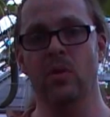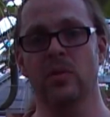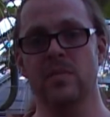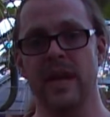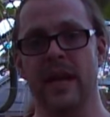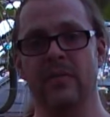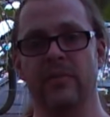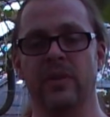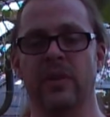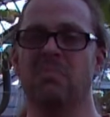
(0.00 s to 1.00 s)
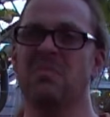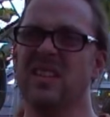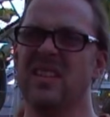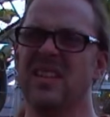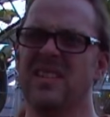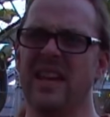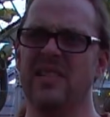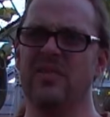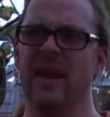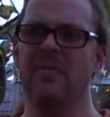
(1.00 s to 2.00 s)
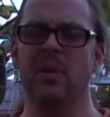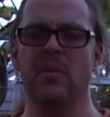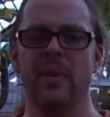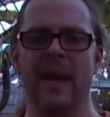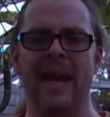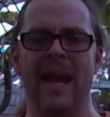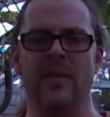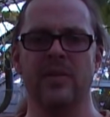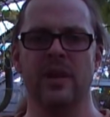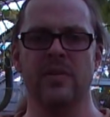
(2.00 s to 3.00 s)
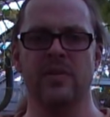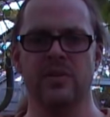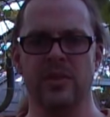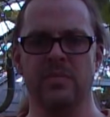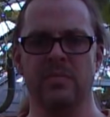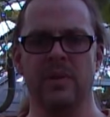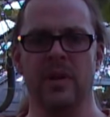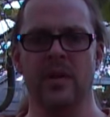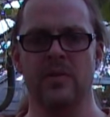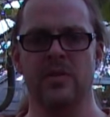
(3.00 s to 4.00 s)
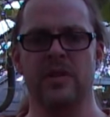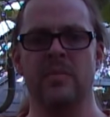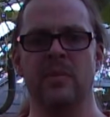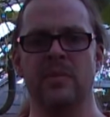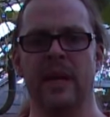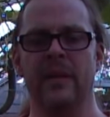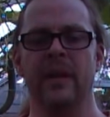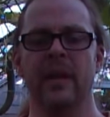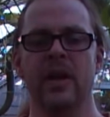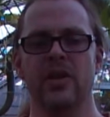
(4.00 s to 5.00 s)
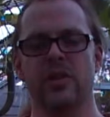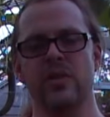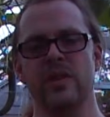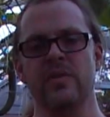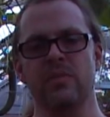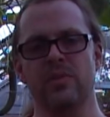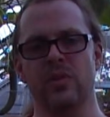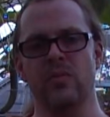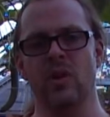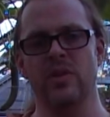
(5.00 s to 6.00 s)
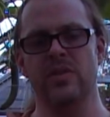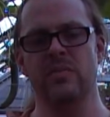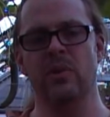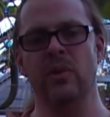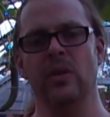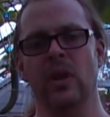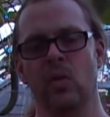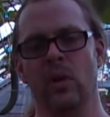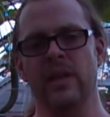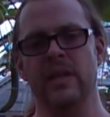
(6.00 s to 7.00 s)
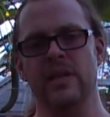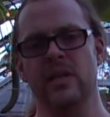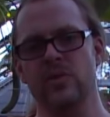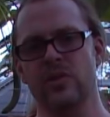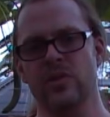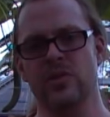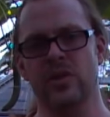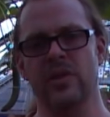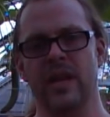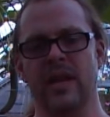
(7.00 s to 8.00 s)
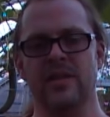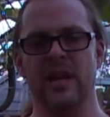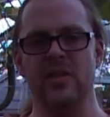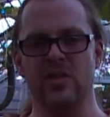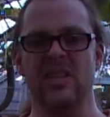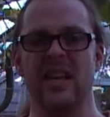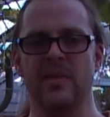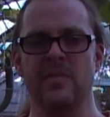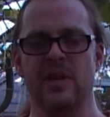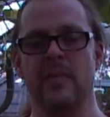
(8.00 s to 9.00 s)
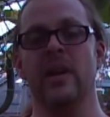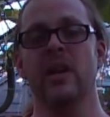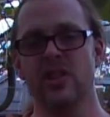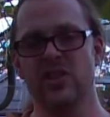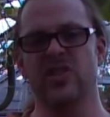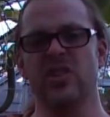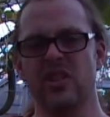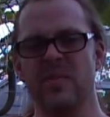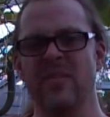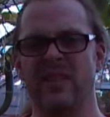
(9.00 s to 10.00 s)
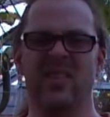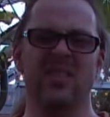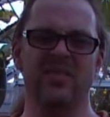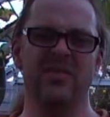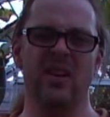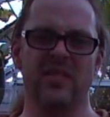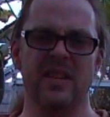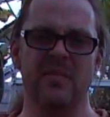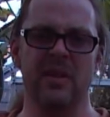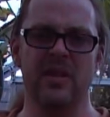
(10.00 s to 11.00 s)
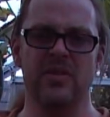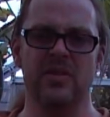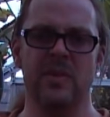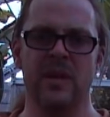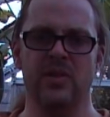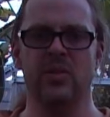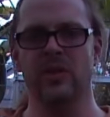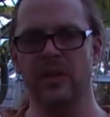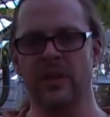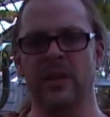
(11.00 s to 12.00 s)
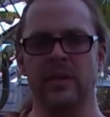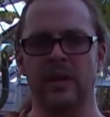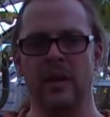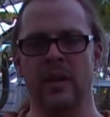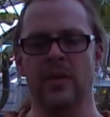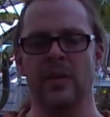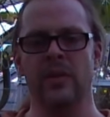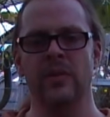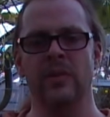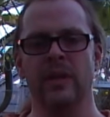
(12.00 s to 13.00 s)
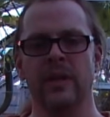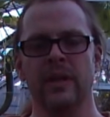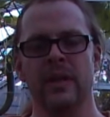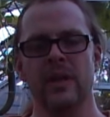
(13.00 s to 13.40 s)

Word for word: boiled them down for takes around probably about an hour or so just to you know to simmer them down. As soon as they sort of rise to the boil, what you need to do is just turn the gas down and just let them simmer. Stir them every kind of five or ten minutes just to make sure that the you know that they're uh,